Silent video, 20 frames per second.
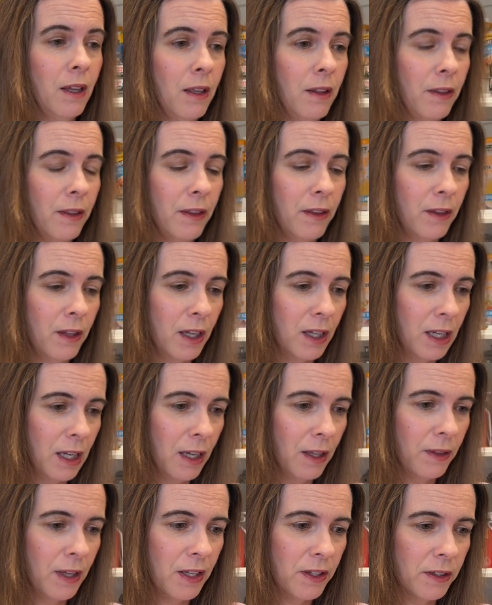
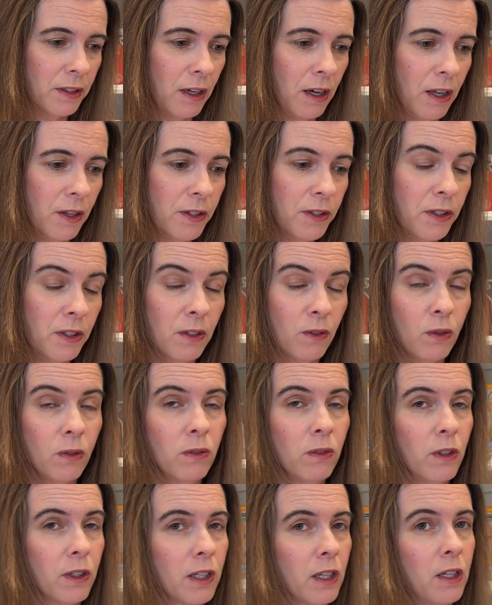Again, that's
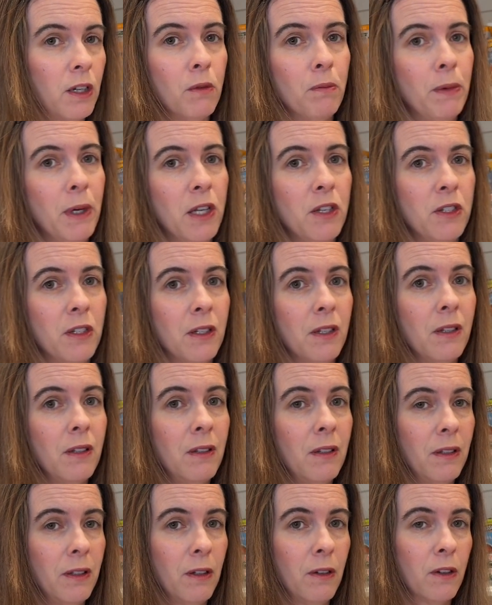also look at your
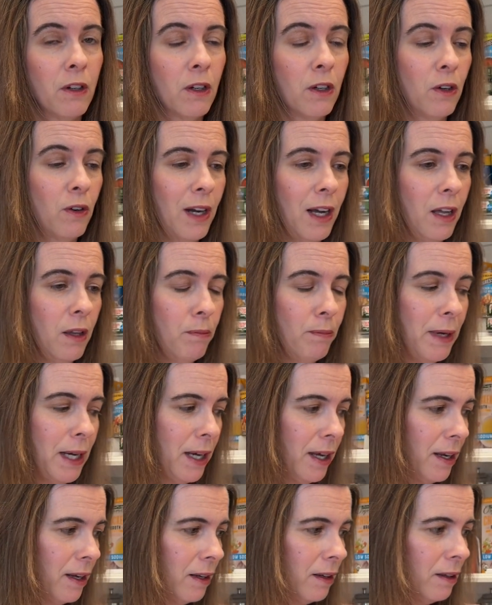budget. Don't go out and
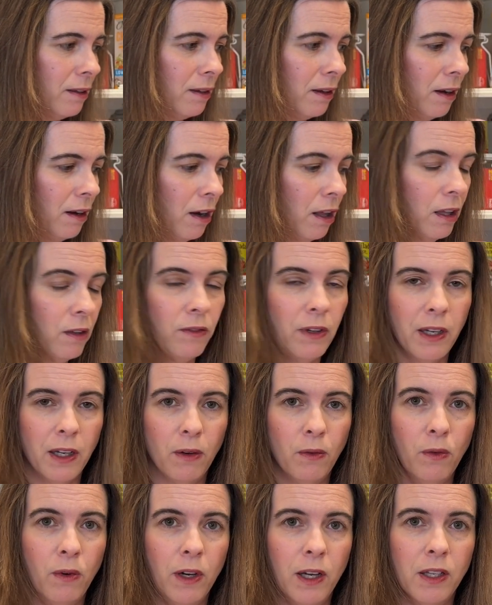buy all of it
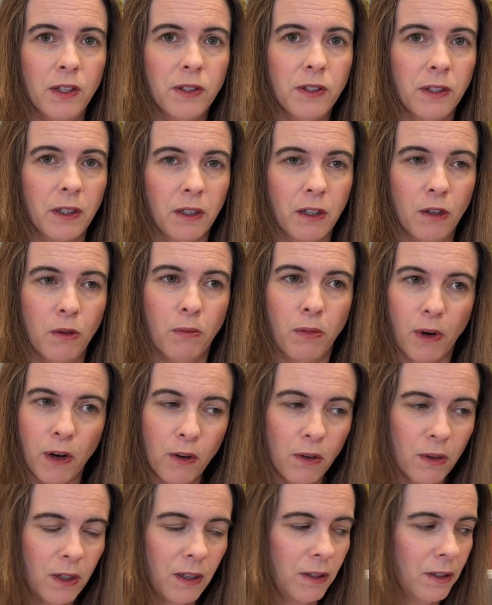at once and go
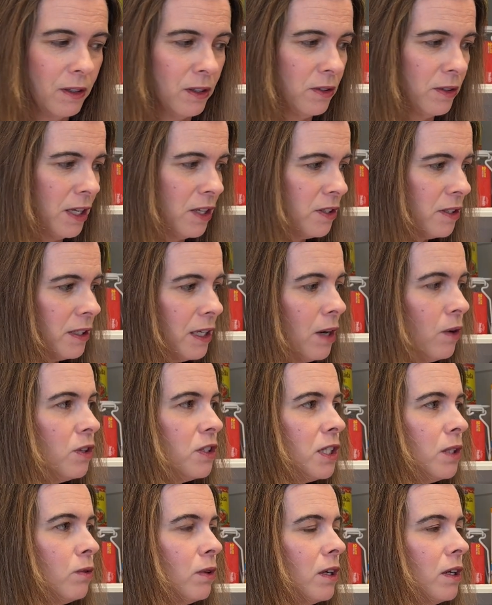broke, because that's not
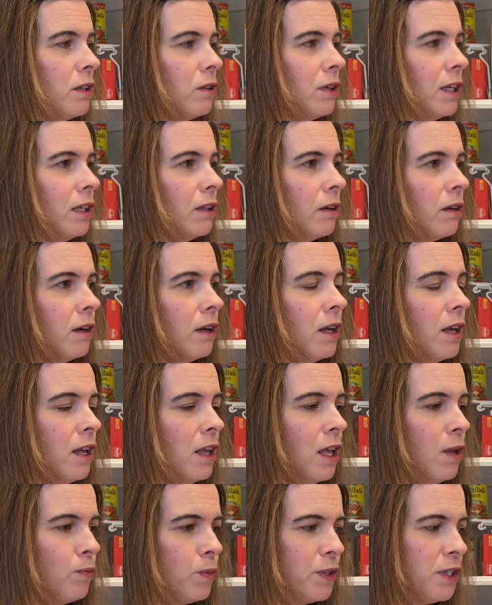what you want to do either.
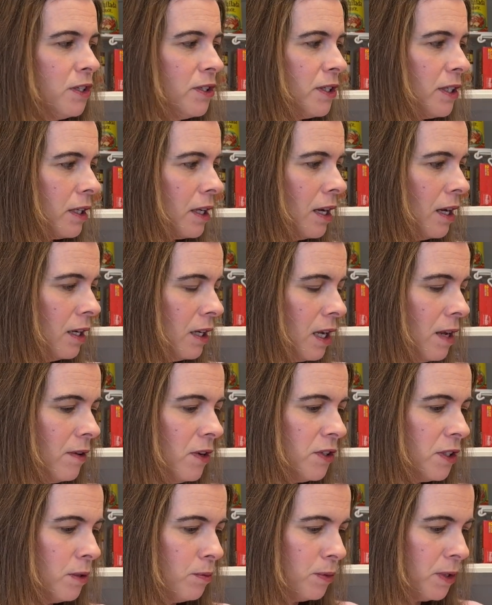But just to kind of give
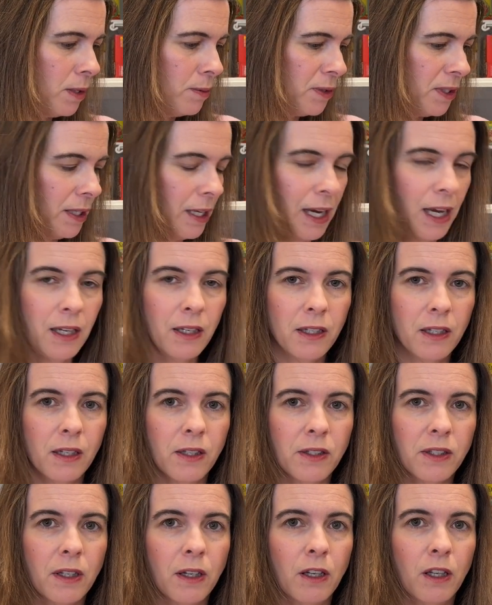you some tips and
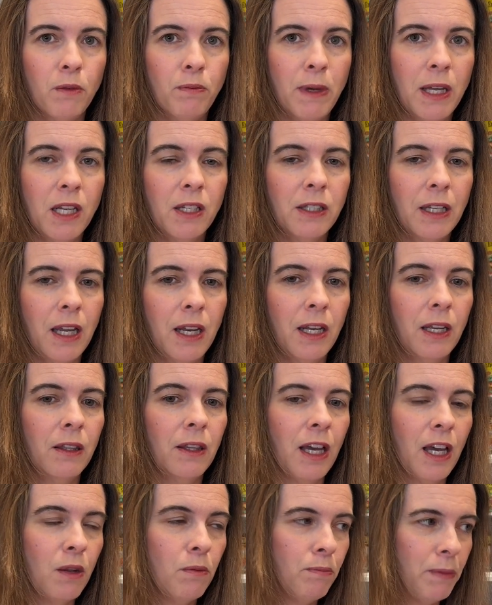ideas on maintaining
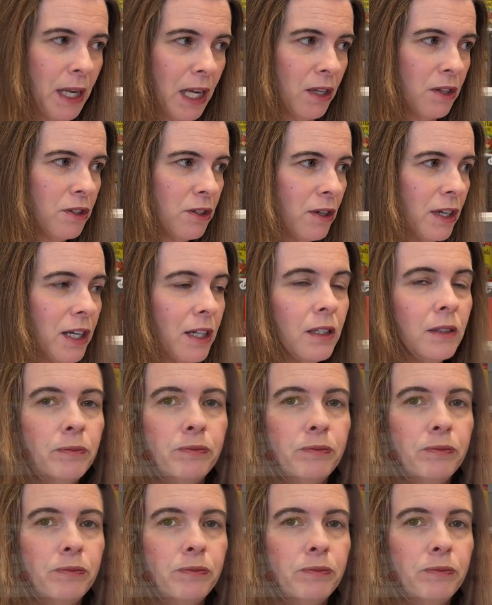that pantry.